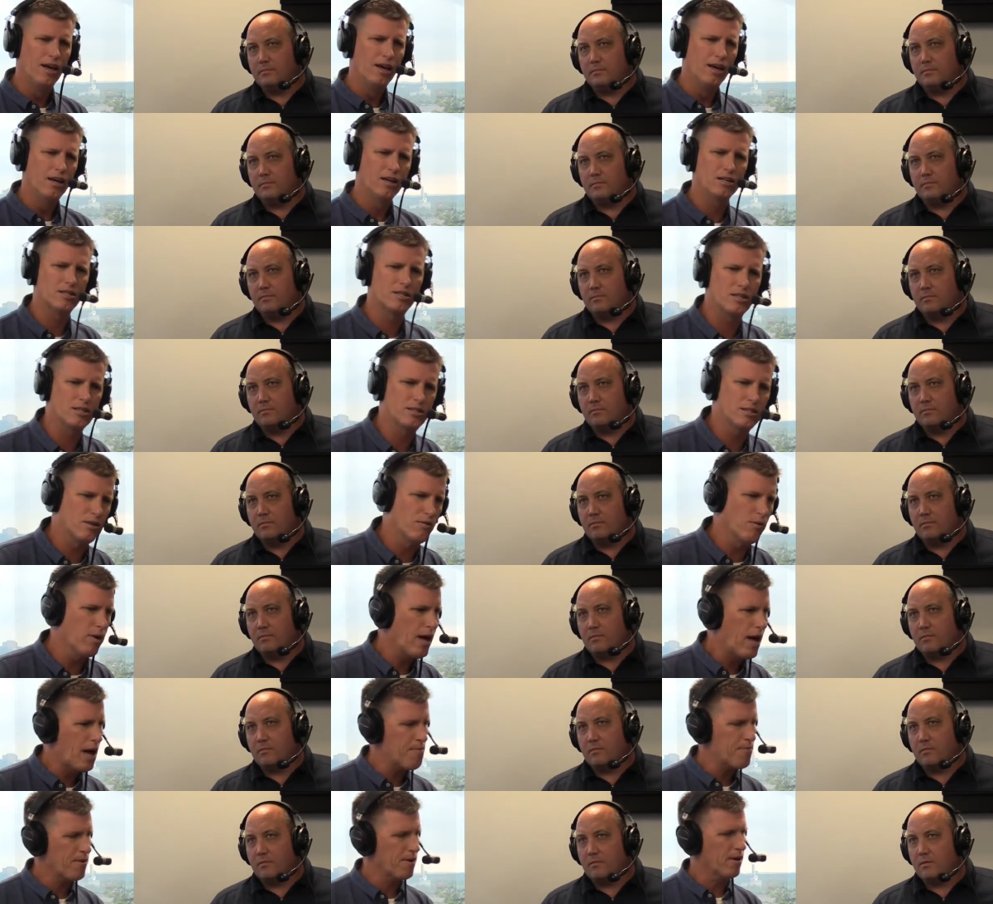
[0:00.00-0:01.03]
Speaker 1: and she said, "What
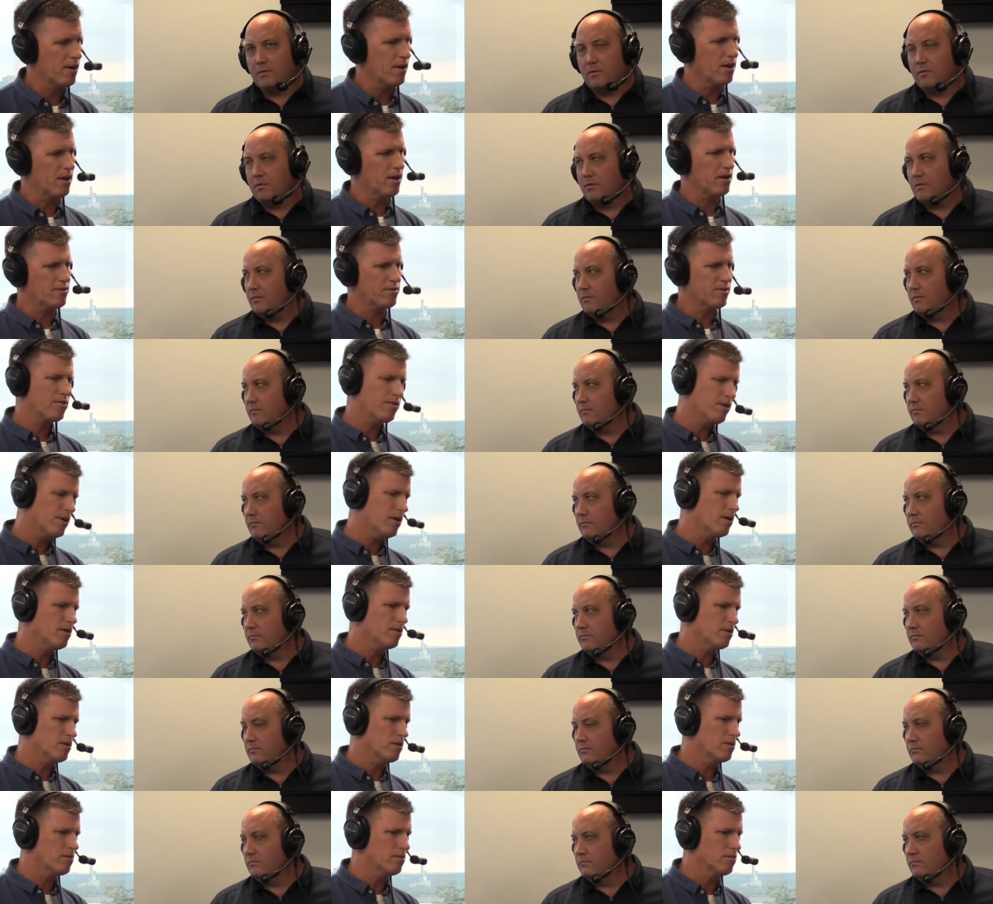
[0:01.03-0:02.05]
happened?" And I said, "Well,
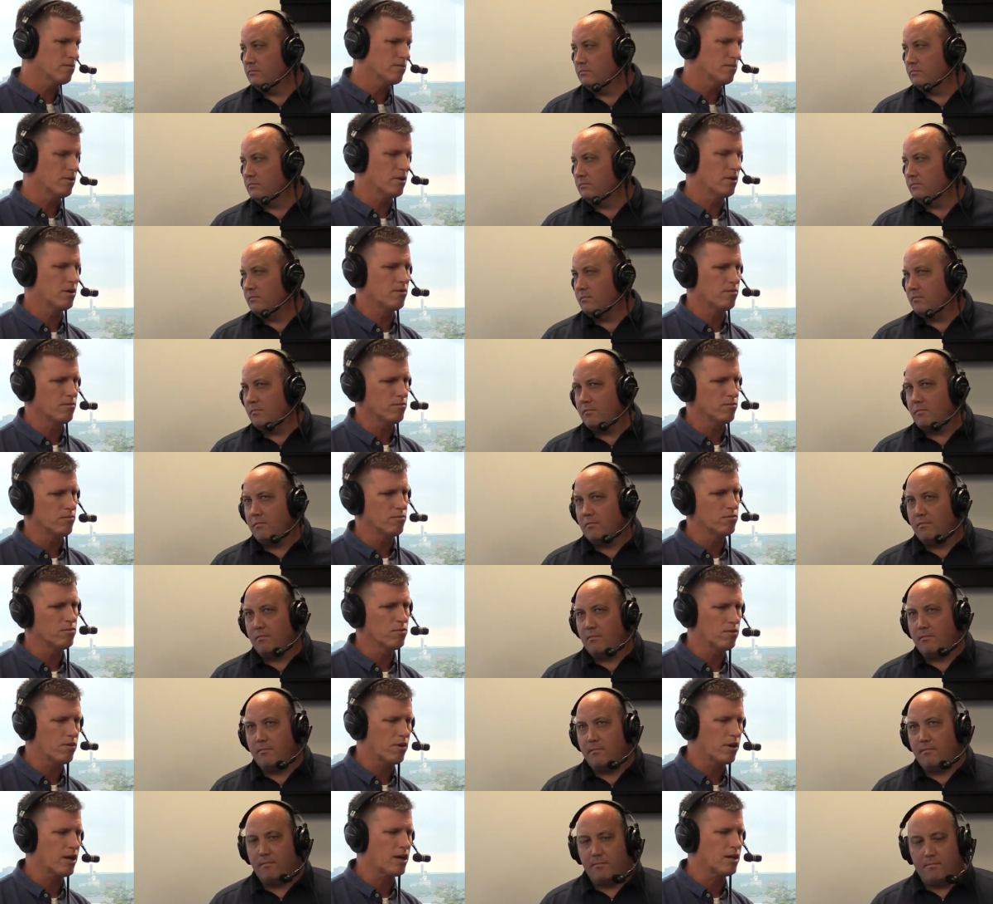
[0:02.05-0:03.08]
you know, um,
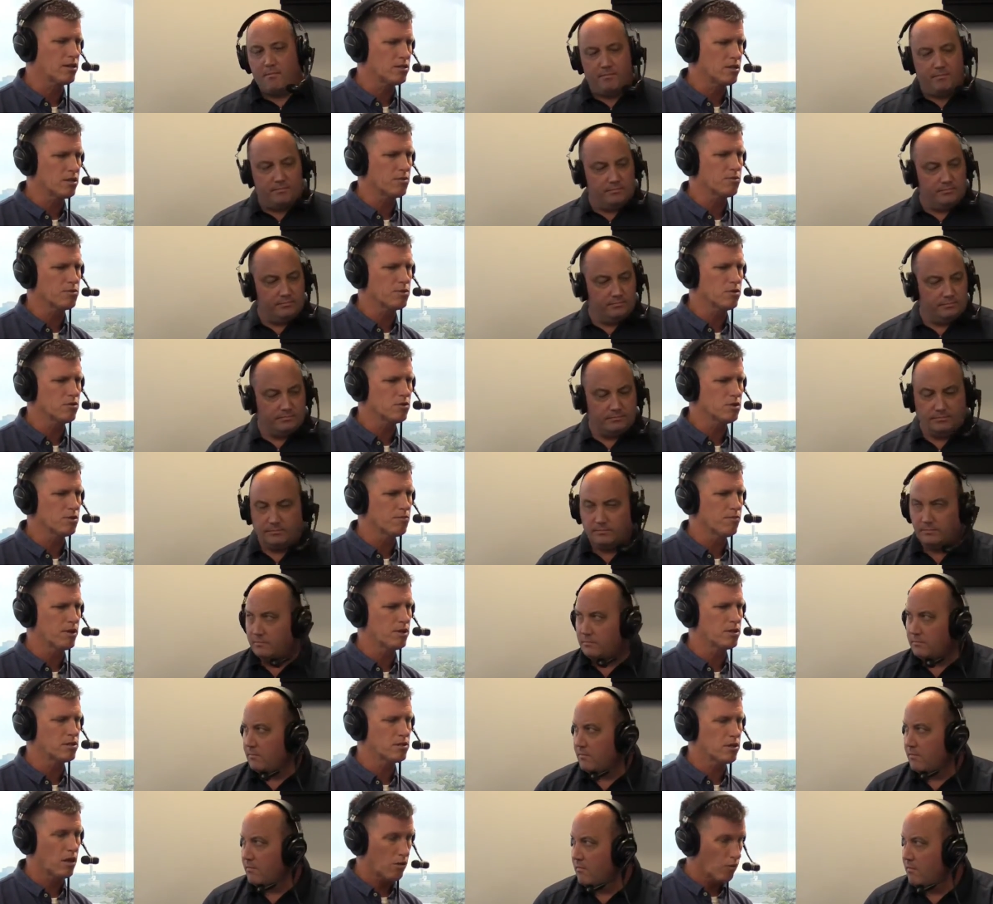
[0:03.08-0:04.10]
one of our guys ended up shooting somebody."
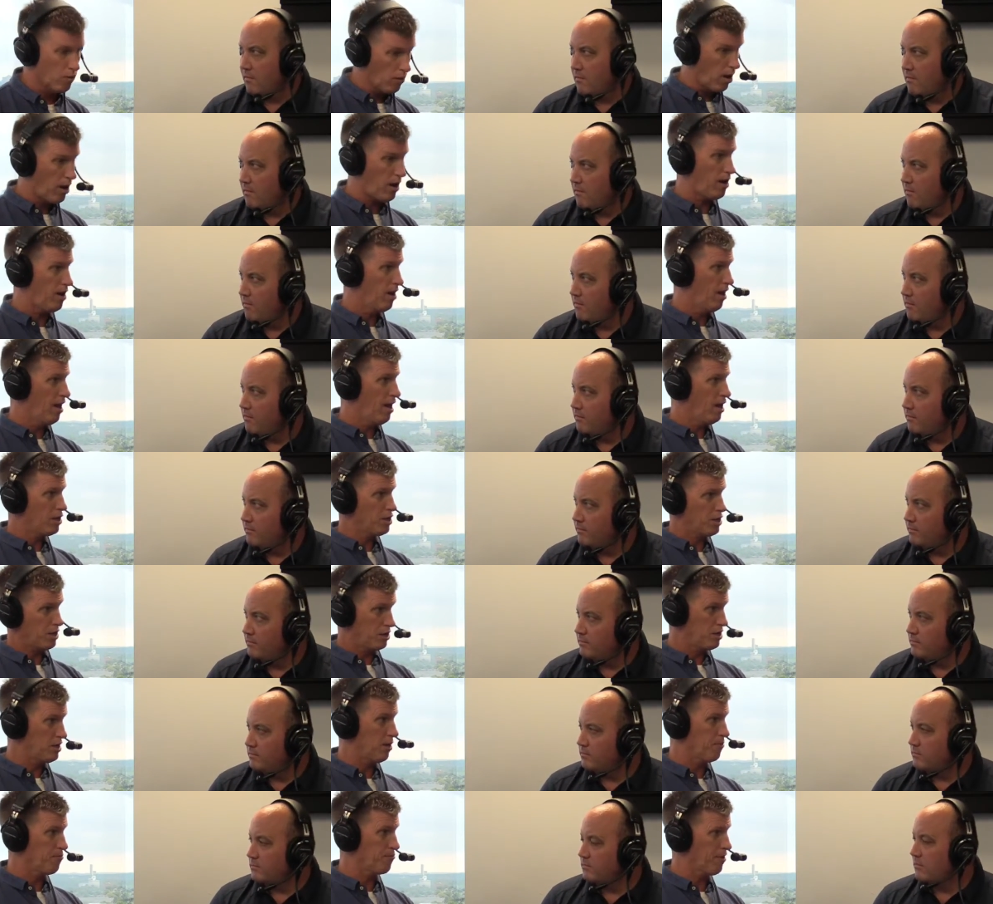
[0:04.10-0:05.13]
She's like, "What?" And she
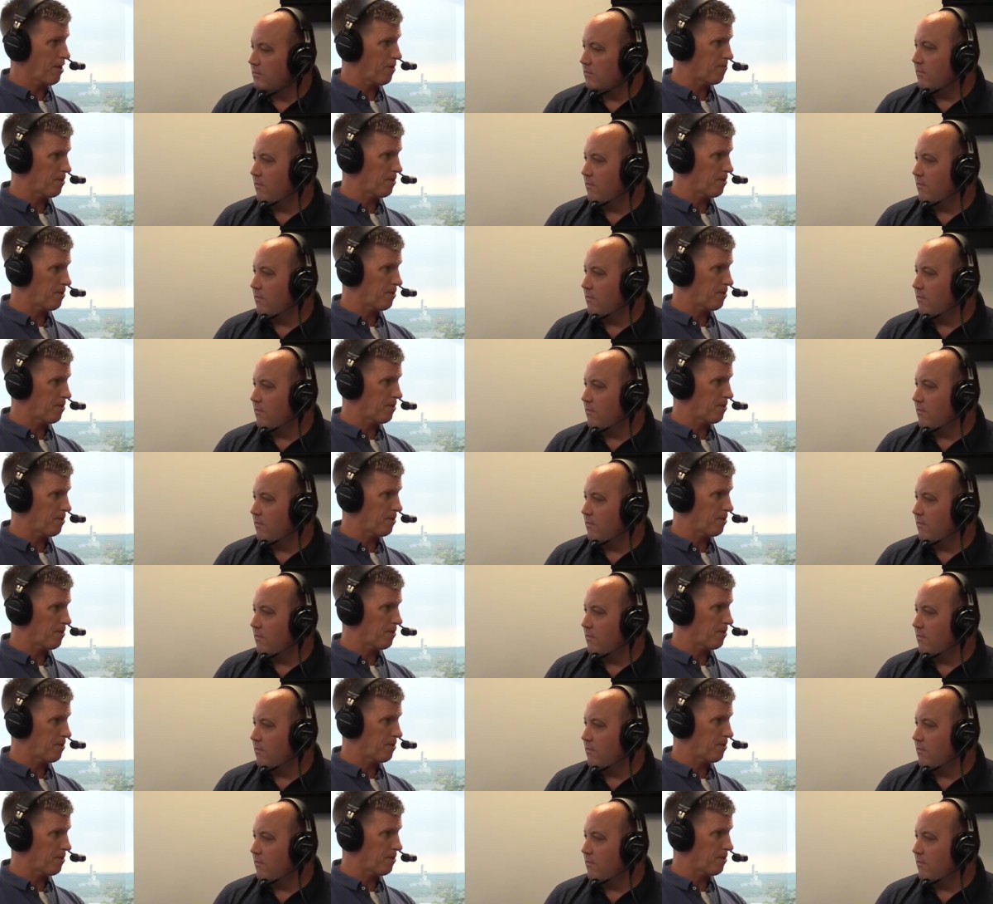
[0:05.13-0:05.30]
jumps up,